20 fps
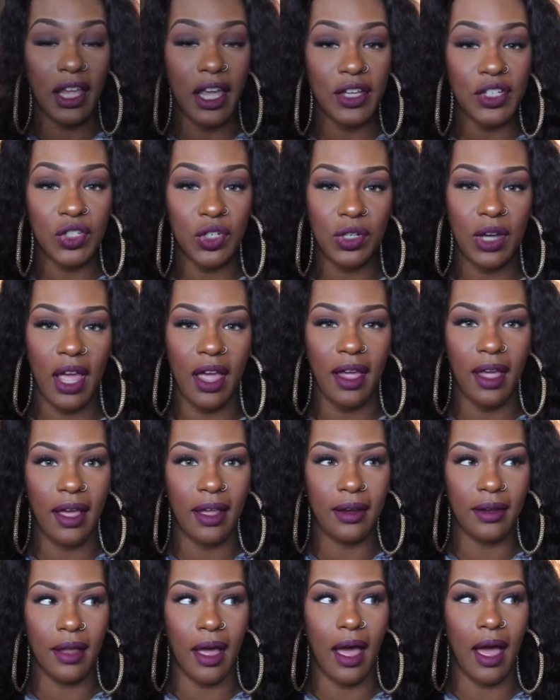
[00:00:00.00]
yesterday
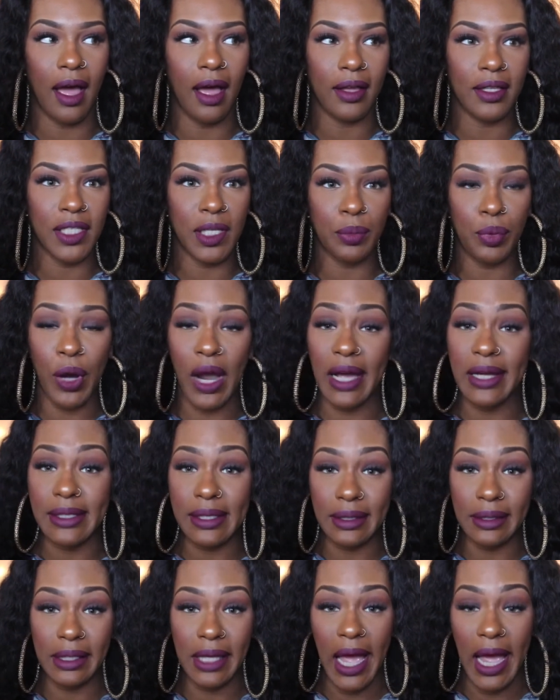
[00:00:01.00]
and
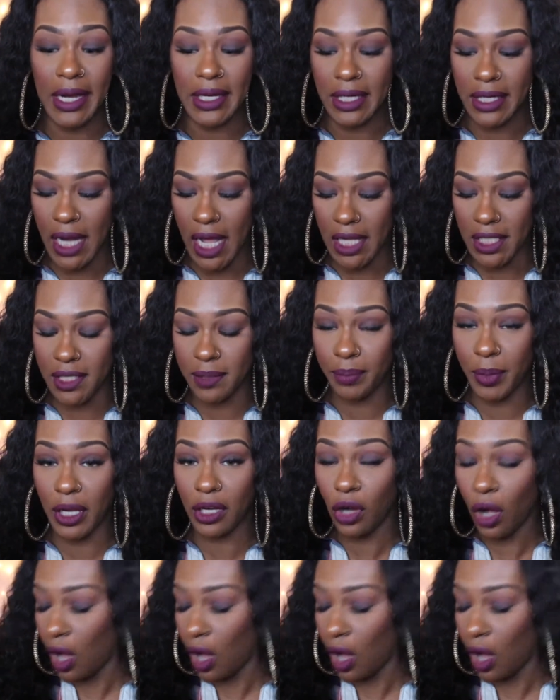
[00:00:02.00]
surprisingly I did not spend